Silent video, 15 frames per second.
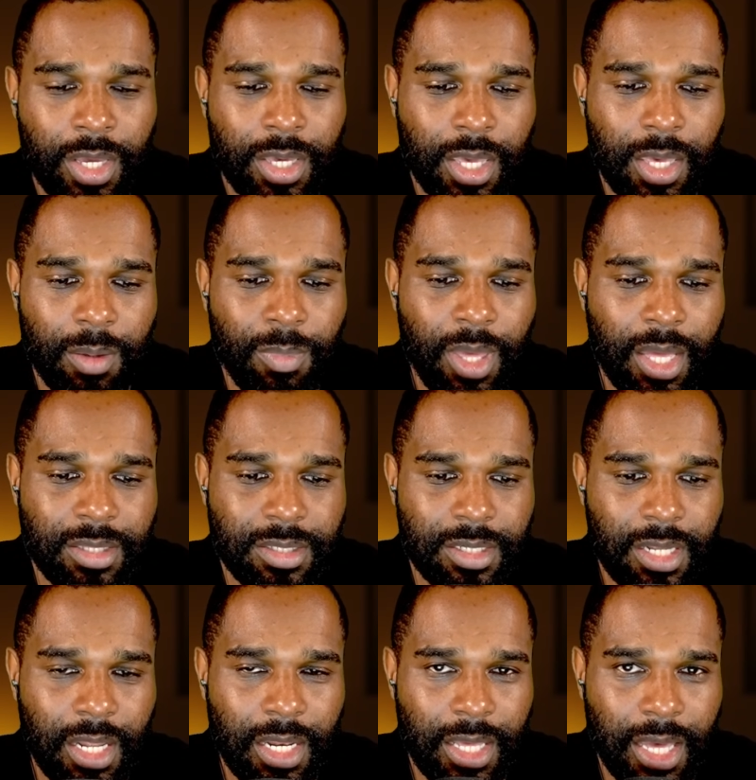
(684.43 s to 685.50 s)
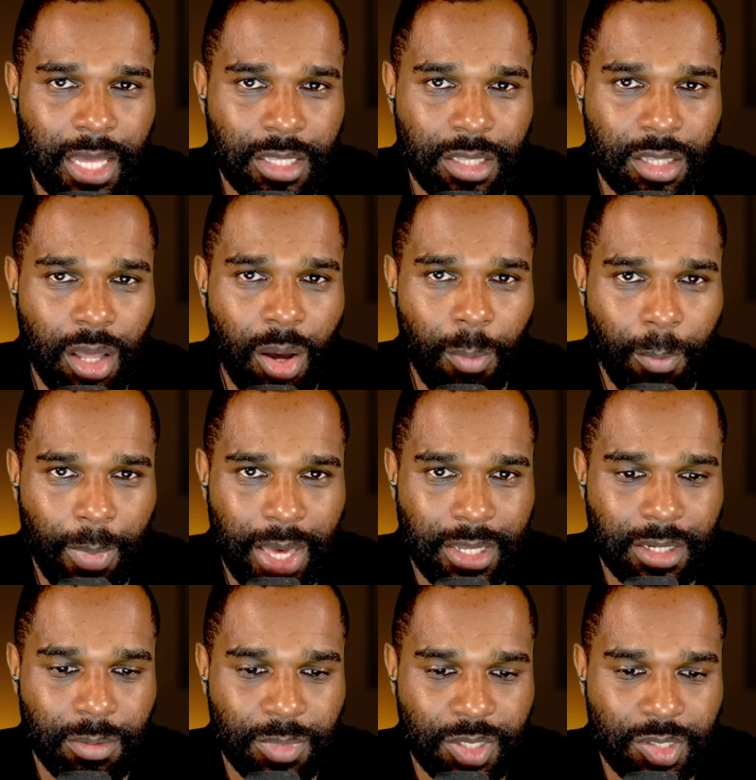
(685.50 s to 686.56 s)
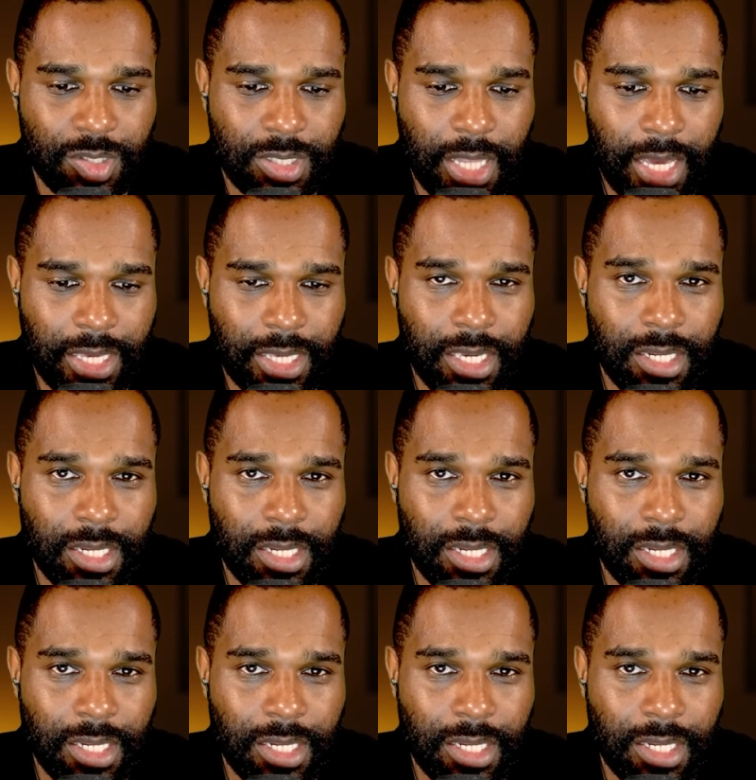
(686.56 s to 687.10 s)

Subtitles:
Kimi Antonelli had not made a mistake.